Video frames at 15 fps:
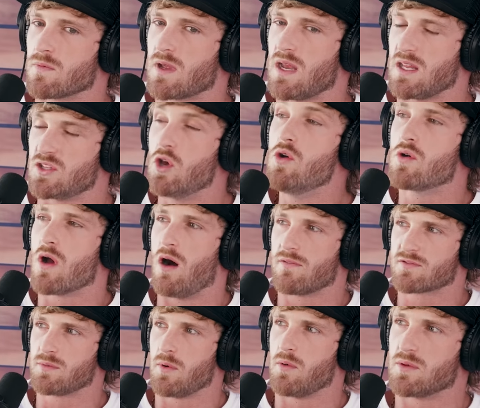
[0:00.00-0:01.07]
getting too
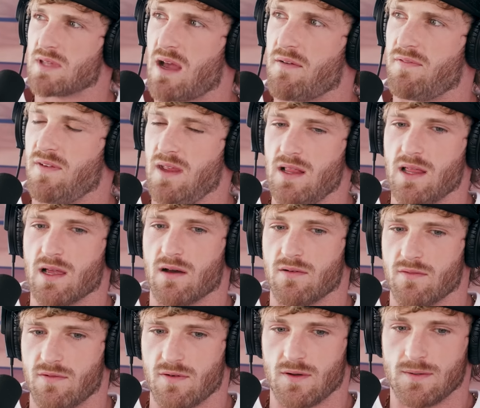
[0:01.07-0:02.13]
comfortable with that feeling
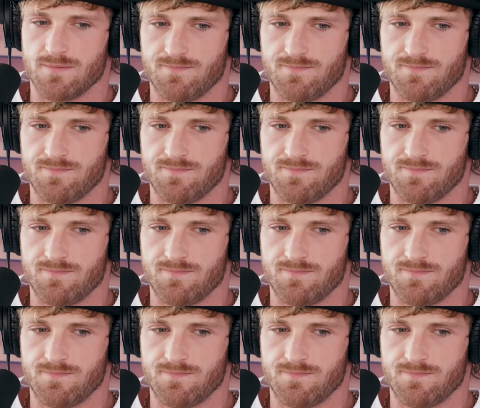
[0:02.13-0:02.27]
of